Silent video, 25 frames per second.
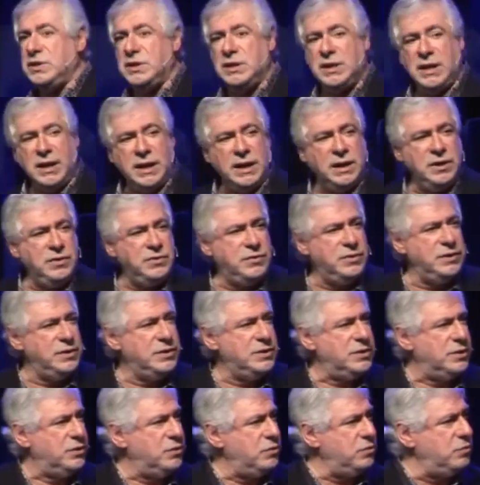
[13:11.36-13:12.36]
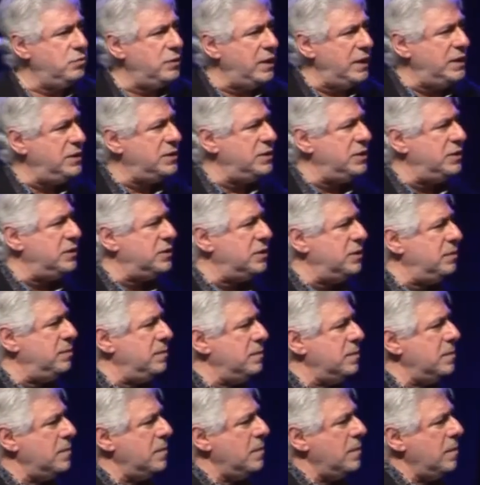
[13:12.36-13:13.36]
and hatreds and racism
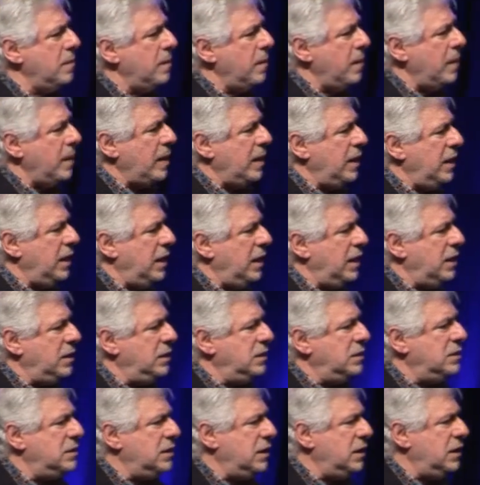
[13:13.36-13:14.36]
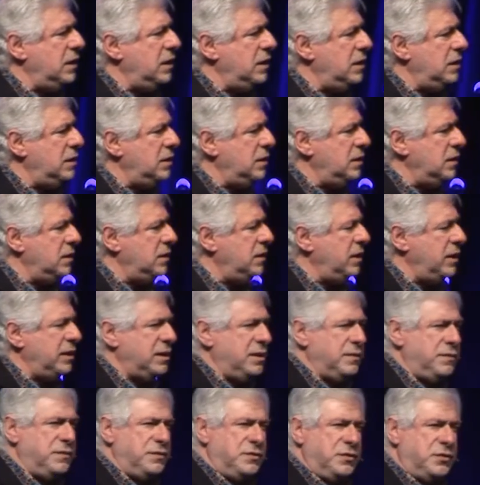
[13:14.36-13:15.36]
and
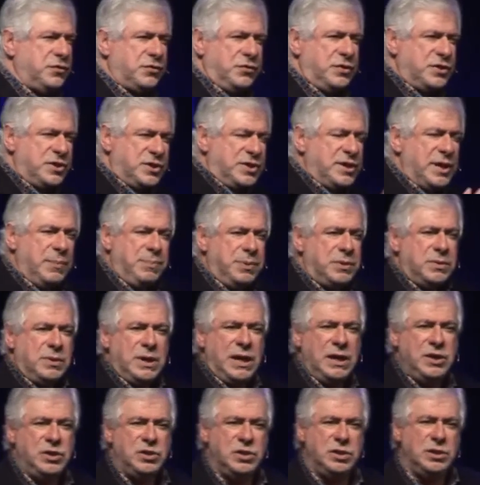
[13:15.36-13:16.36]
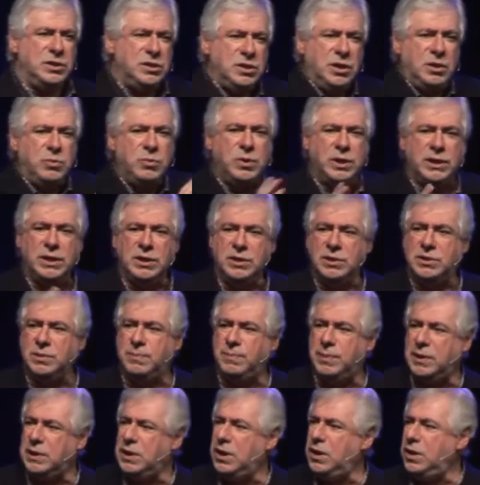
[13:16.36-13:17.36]
separation, not wanting to
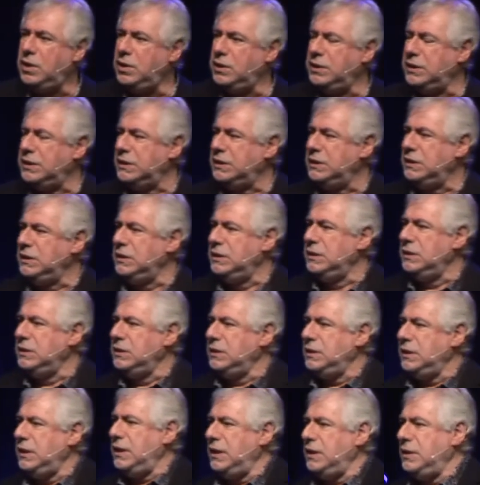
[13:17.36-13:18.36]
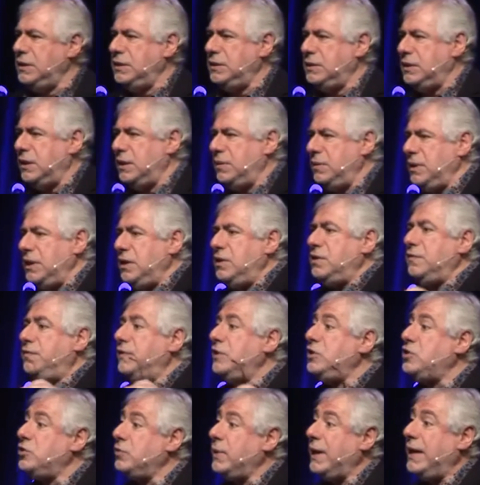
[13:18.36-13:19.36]
belong, and
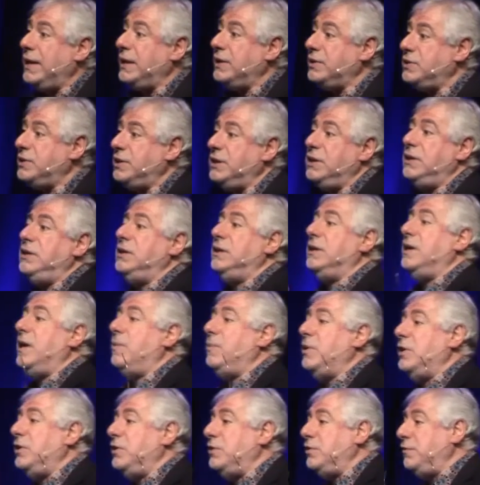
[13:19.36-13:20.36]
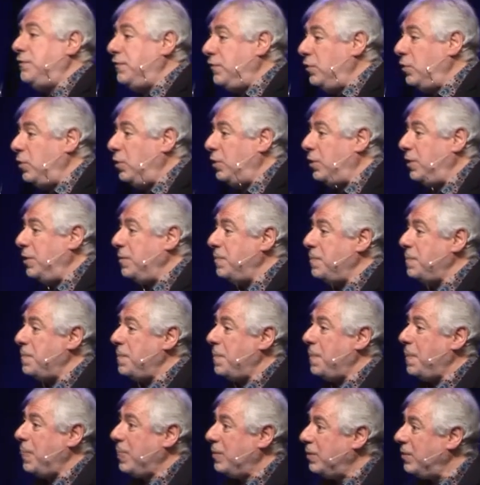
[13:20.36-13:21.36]
individuality coming to the fore
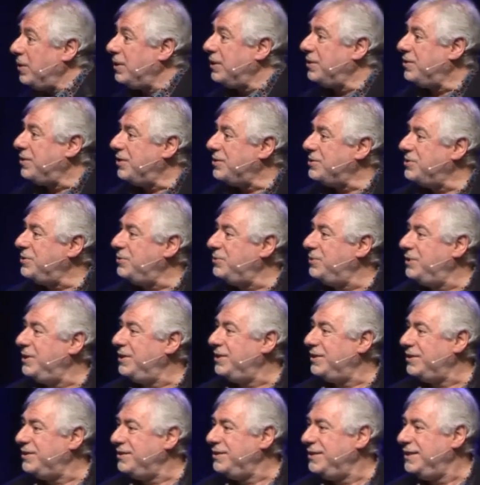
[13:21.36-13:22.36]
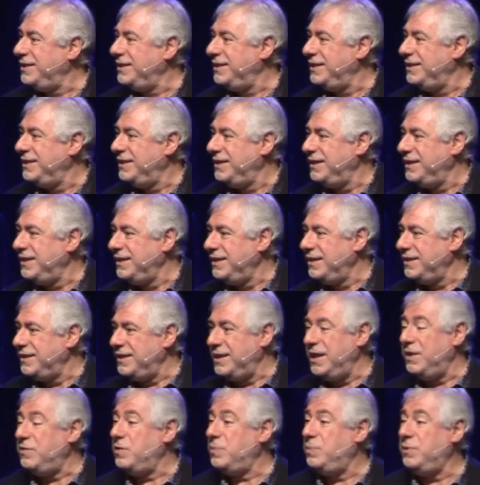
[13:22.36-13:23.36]
right across the world
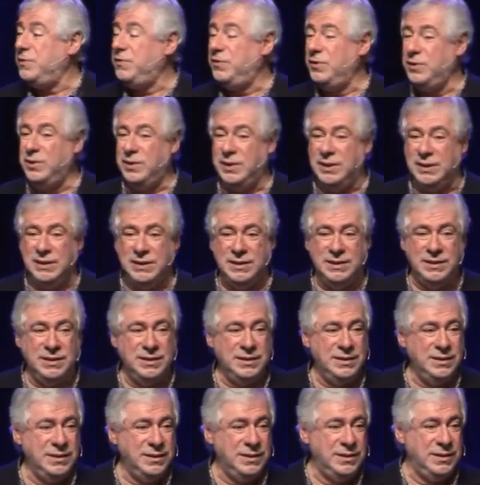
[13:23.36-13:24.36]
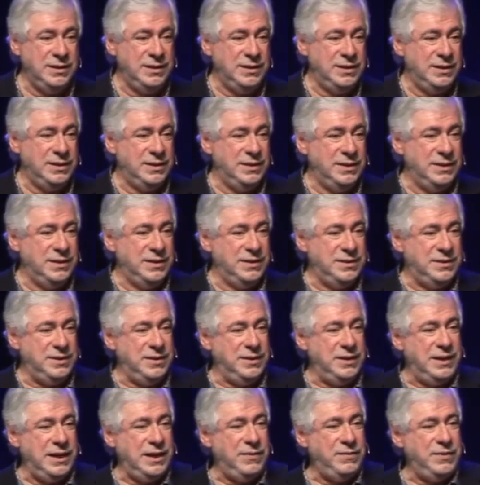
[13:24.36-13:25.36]
than ever before. So
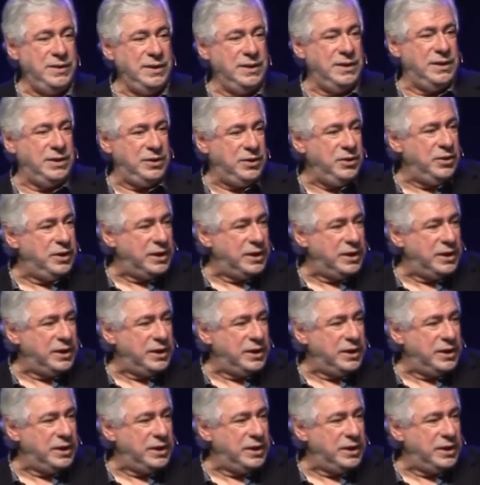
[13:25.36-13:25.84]
you have, you know, the